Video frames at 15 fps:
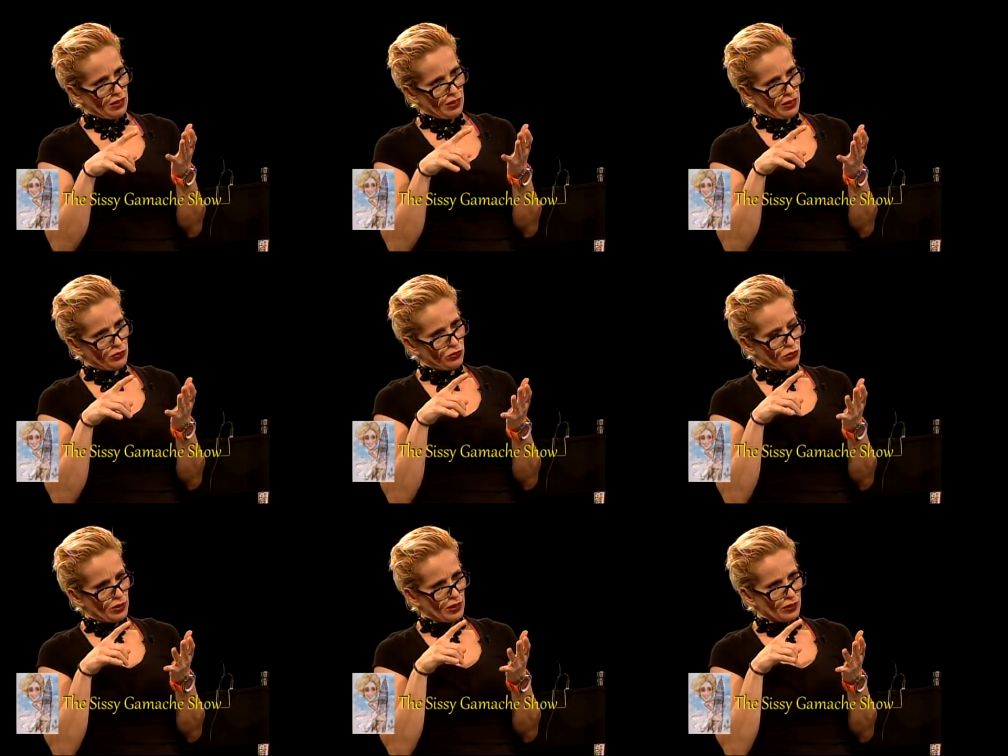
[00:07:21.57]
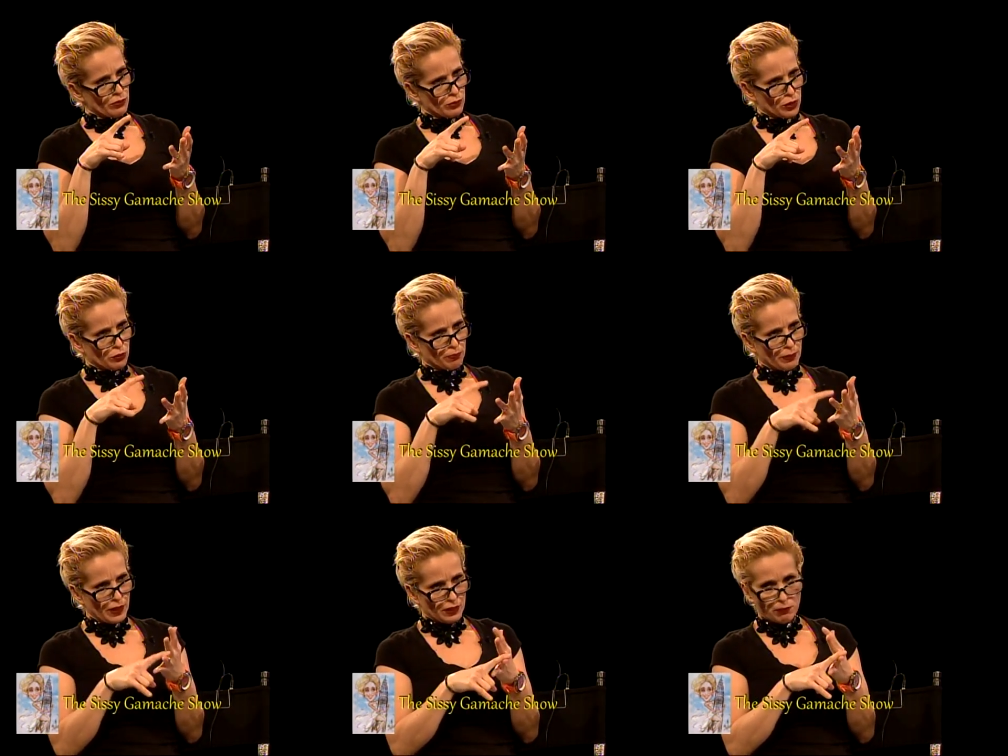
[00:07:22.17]
and you got to
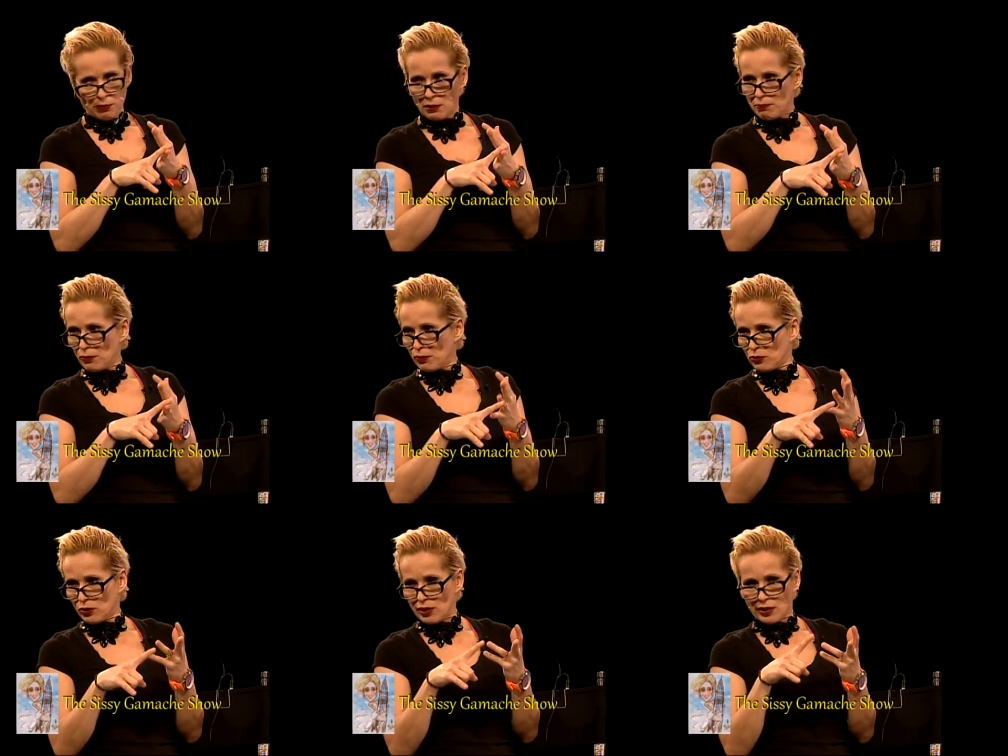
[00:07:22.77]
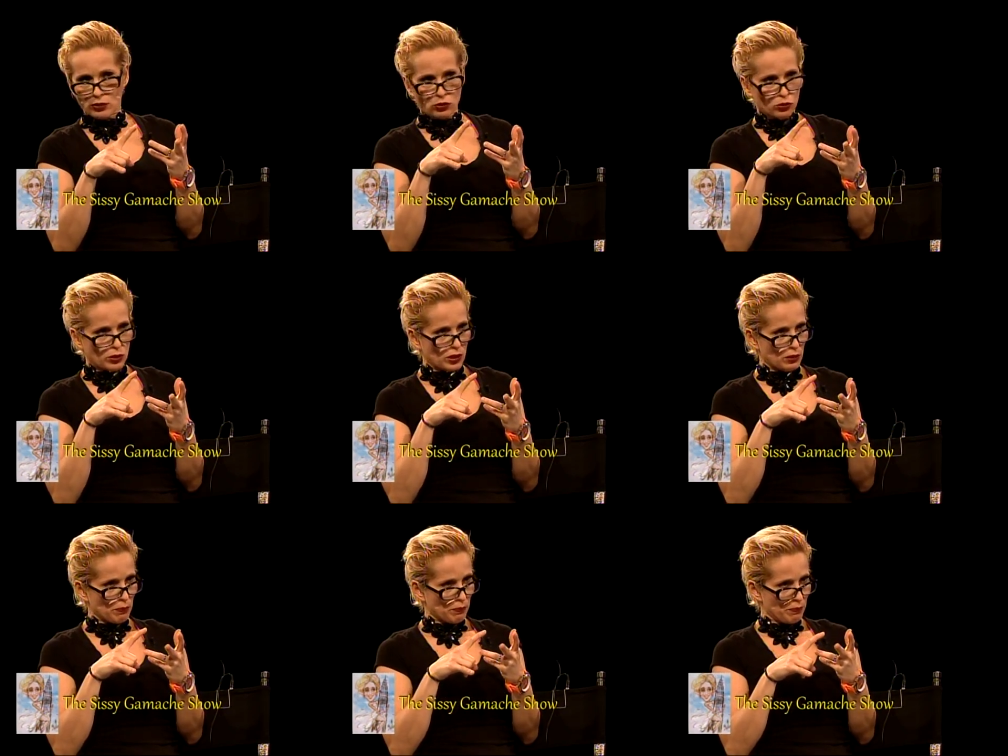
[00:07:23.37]
respect people and you got to
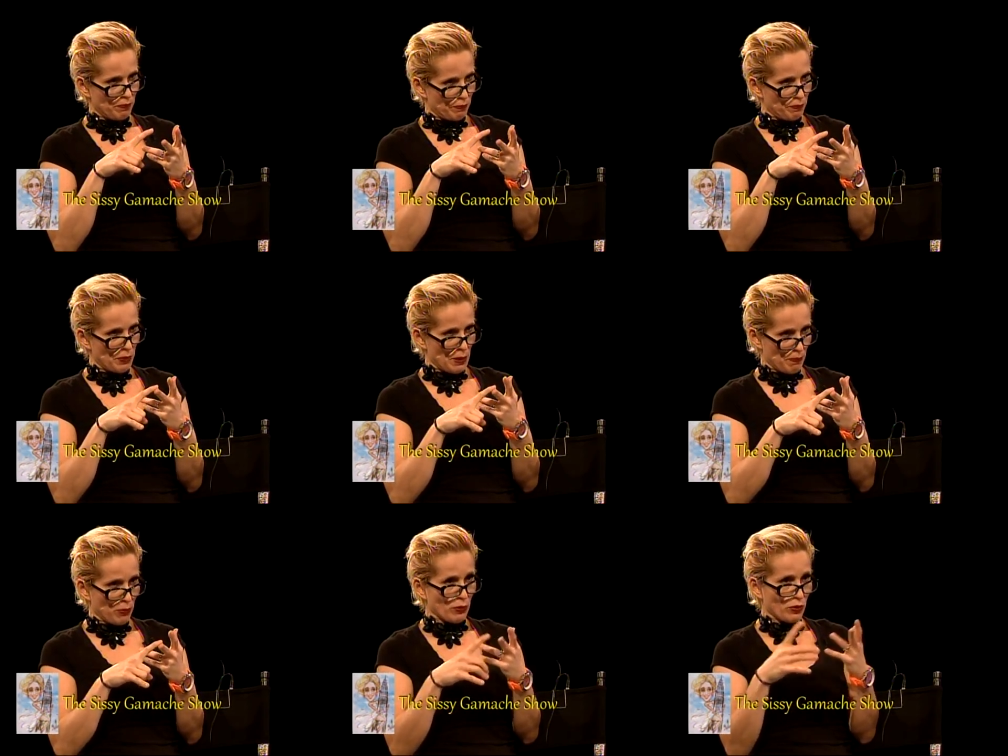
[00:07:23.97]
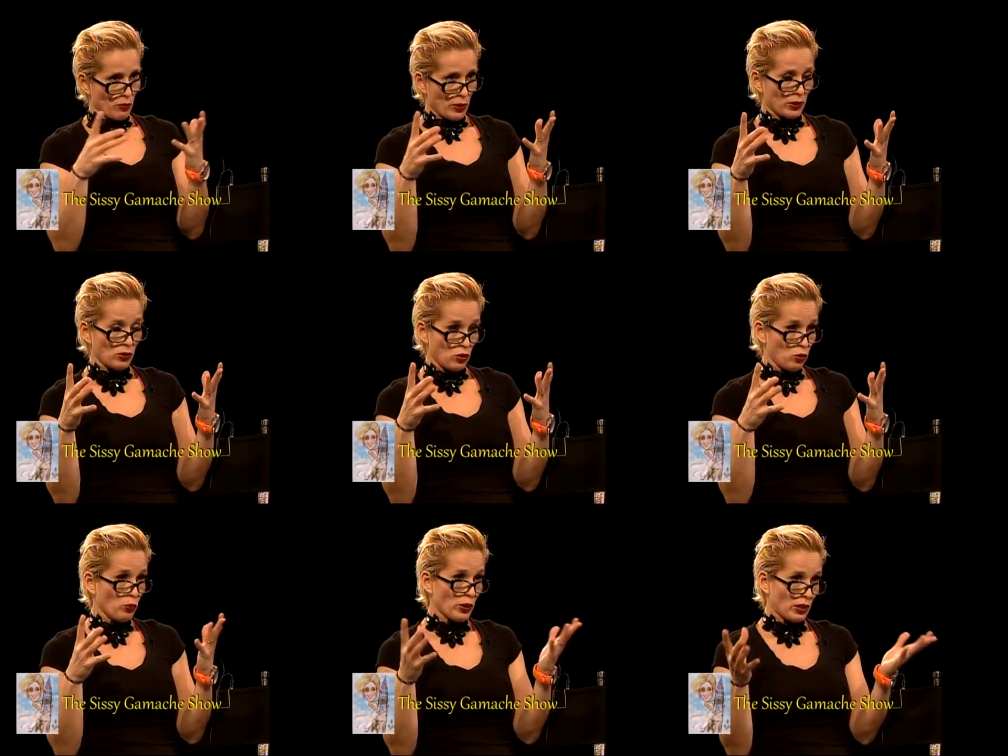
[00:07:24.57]
treat people the way
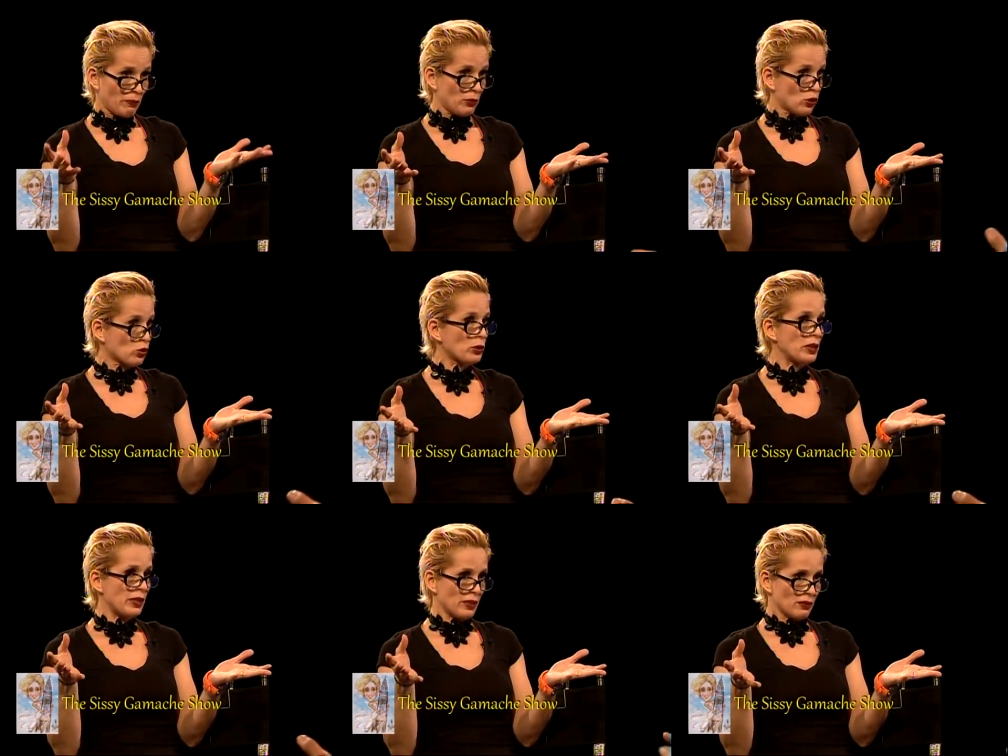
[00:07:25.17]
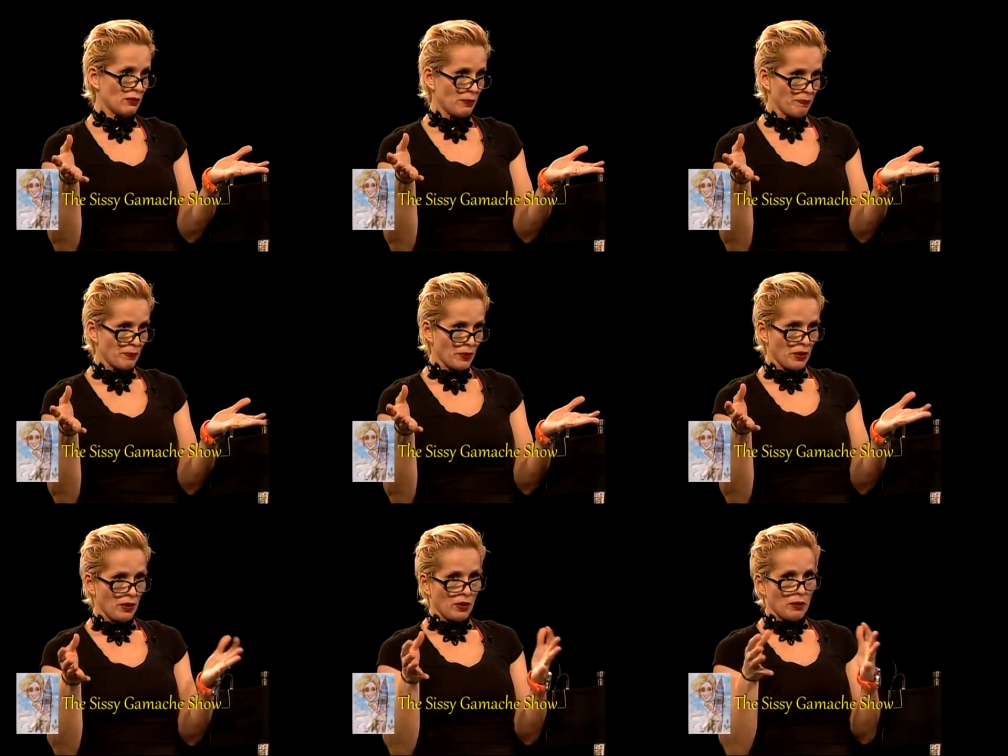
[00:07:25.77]
that you want to be treated.
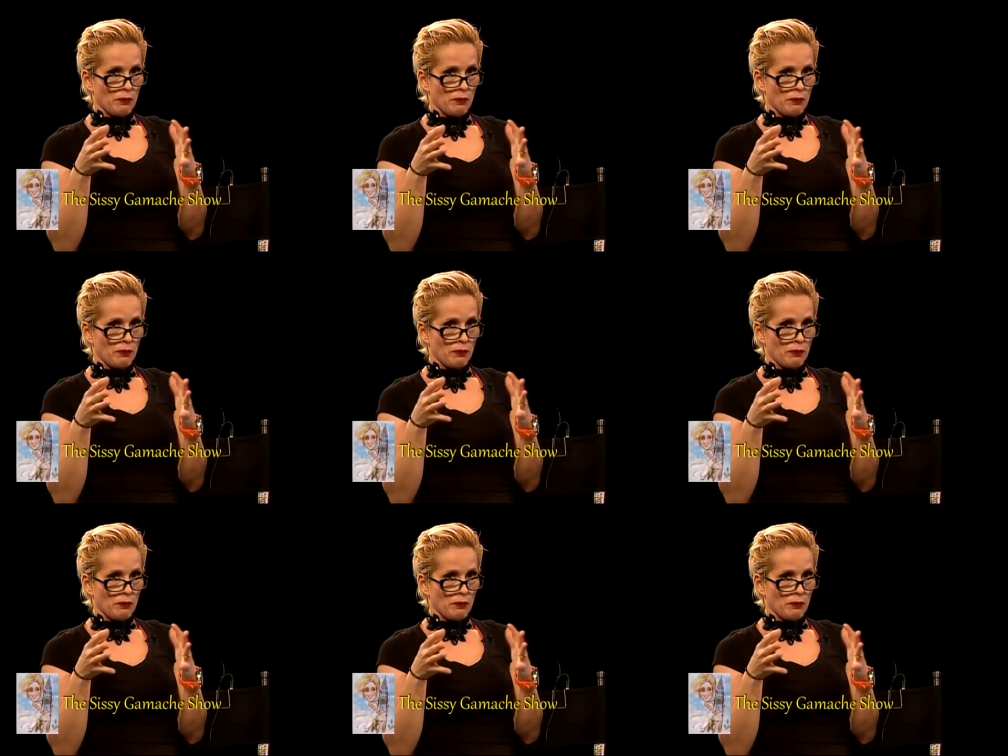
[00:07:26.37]
Exactly.